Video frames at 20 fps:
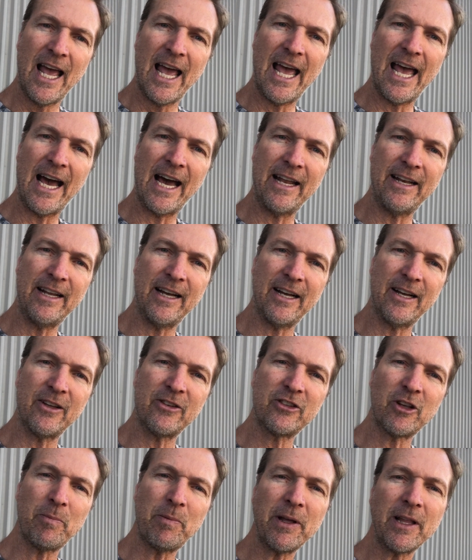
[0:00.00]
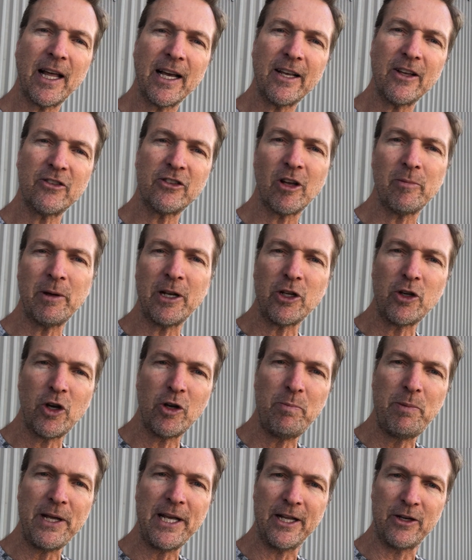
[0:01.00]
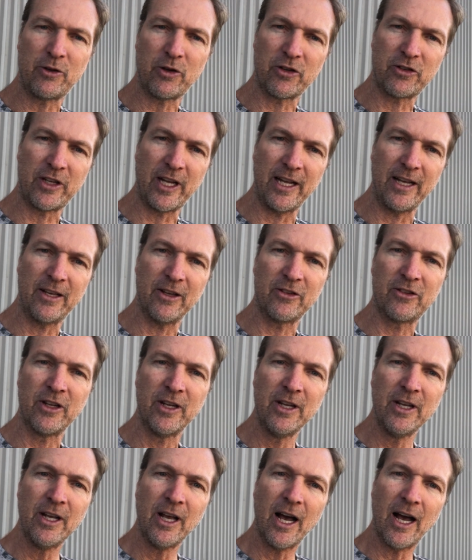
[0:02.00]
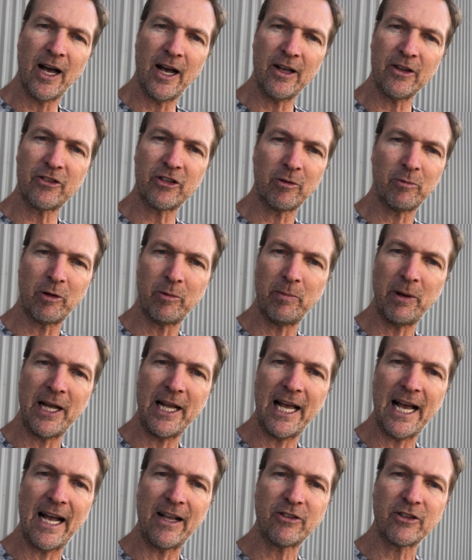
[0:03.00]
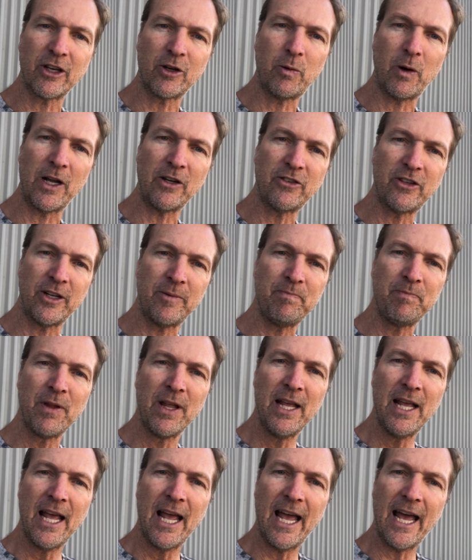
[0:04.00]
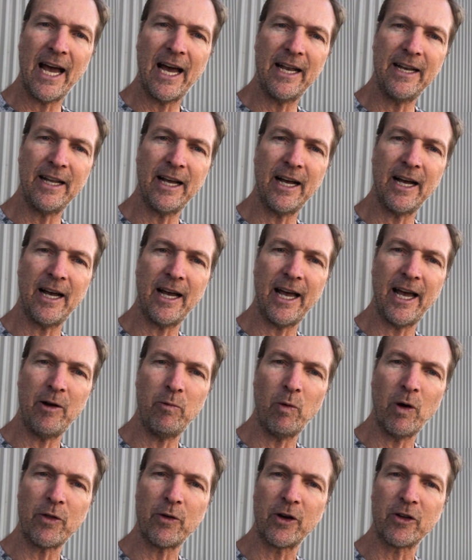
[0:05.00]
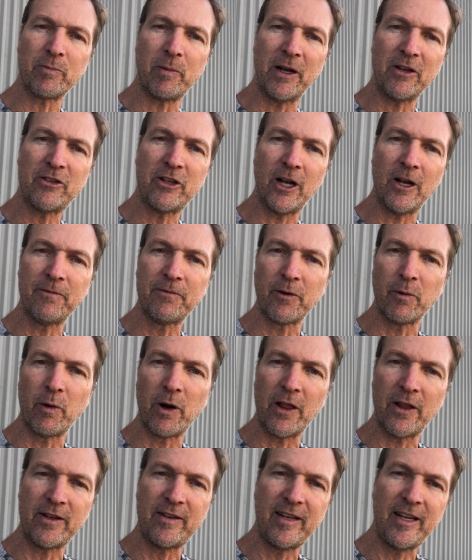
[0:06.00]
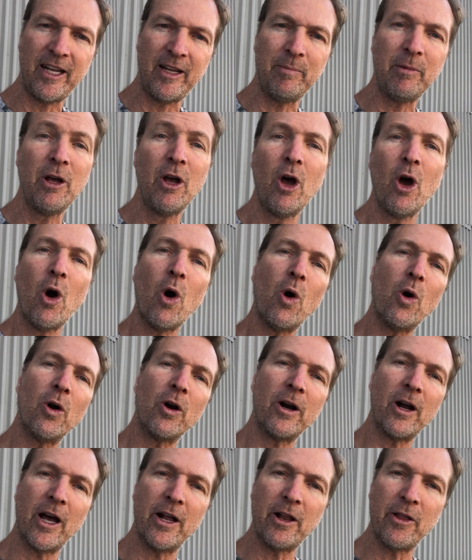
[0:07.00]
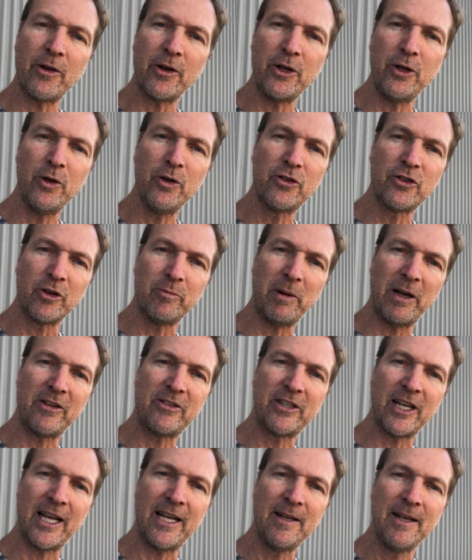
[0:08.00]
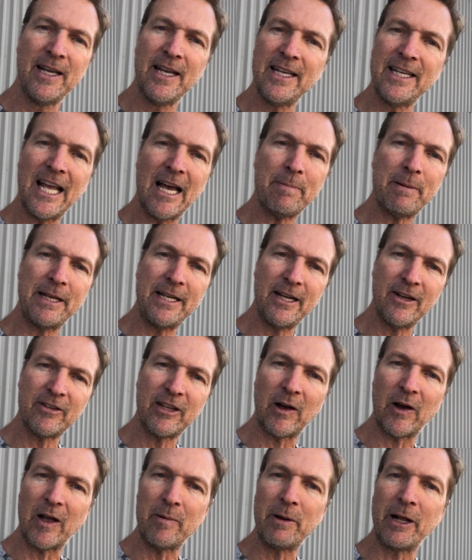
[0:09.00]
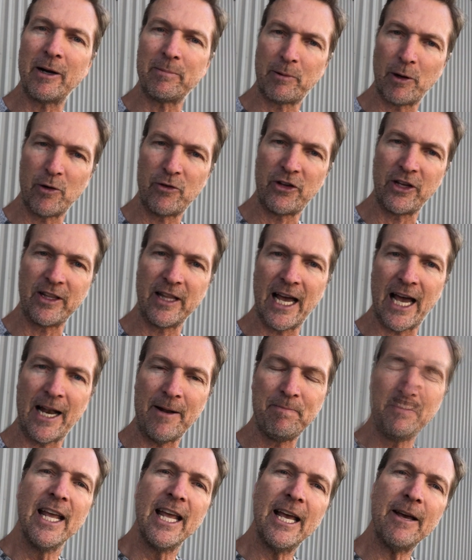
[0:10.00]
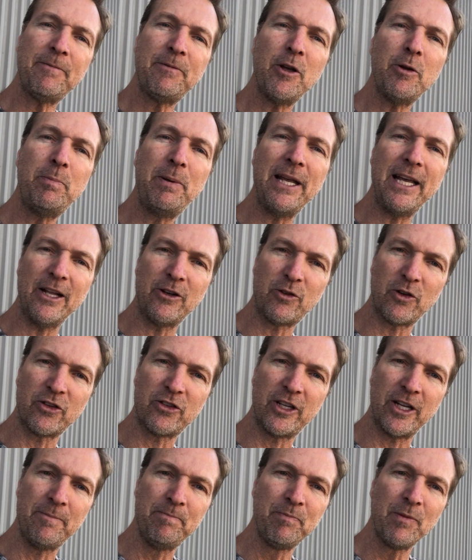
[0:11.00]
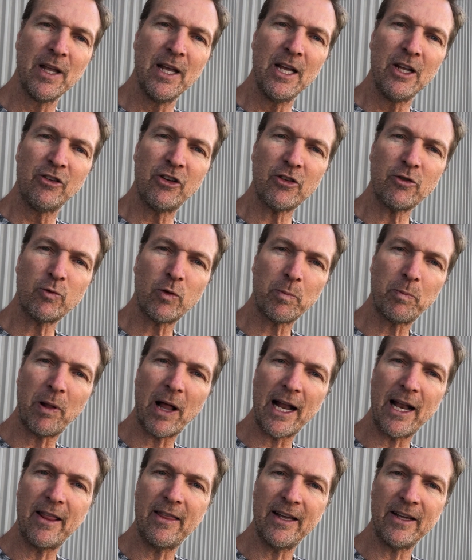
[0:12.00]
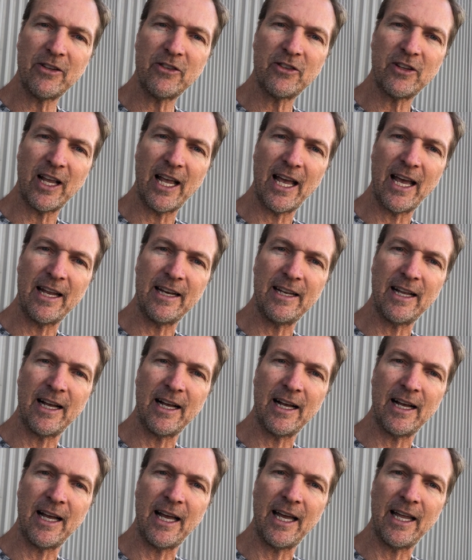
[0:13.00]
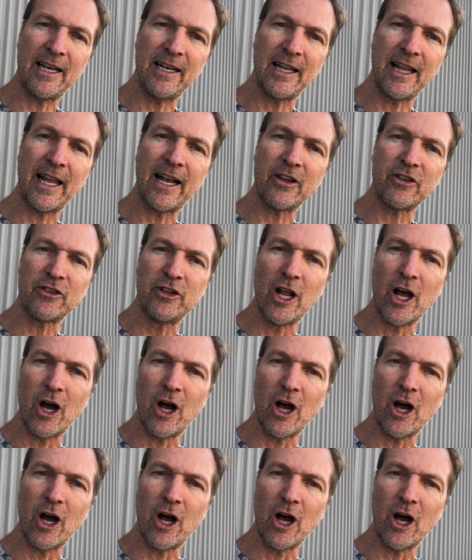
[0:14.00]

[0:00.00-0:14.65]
And something like a summit could be interesting because someone may ask a question and whether it's myself or one of the team or another user may say, yeah, but here's how I've been approaching that. If you'd be interested, just reply to this and let us